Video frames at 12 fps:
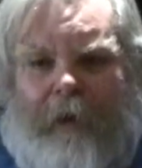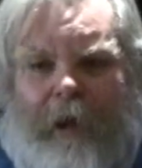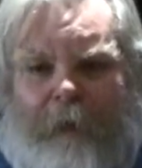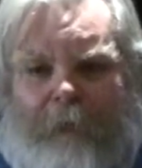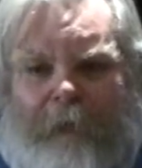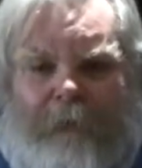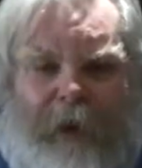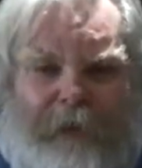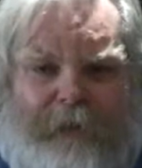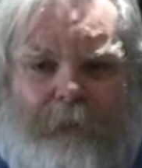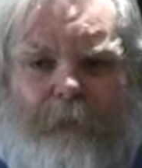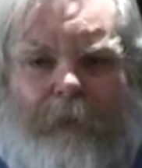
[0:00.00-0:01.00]
And we've
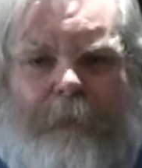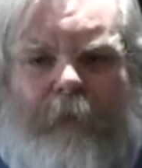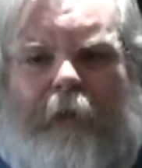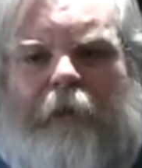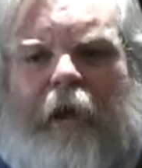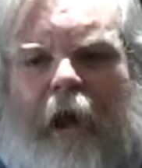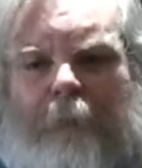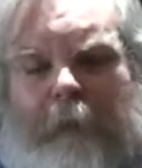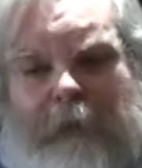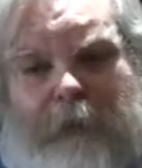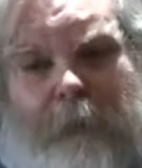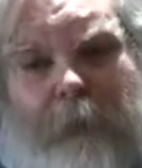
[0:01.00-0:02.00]
had some, we've been attacked
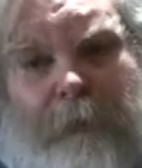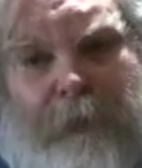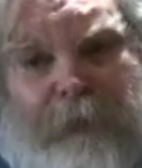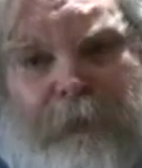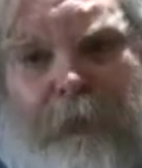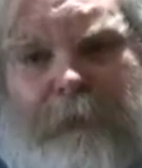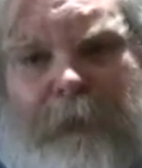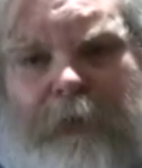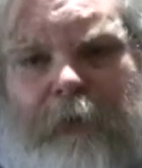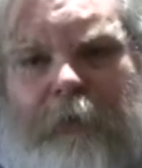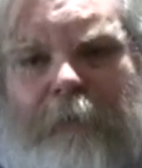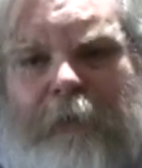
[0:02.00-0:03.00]
by some women's groups at
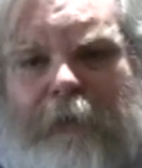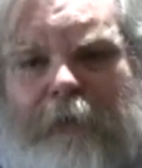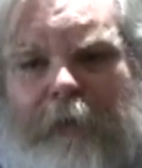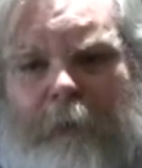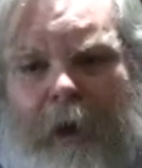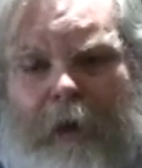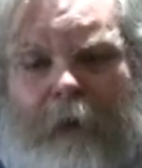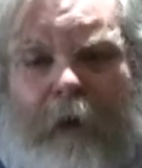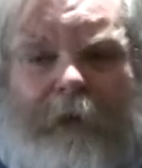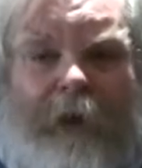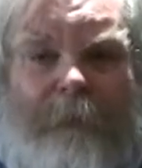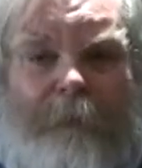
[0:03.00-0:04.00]
the university. Why do
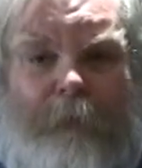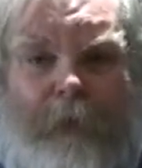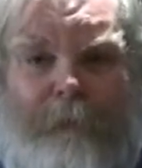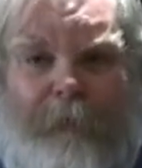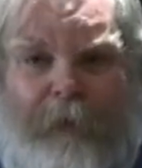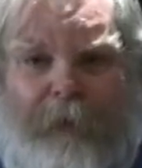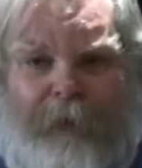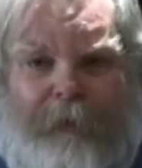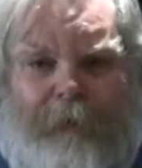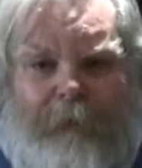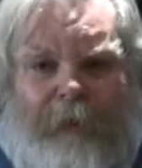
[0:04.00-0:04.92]
I take porn money?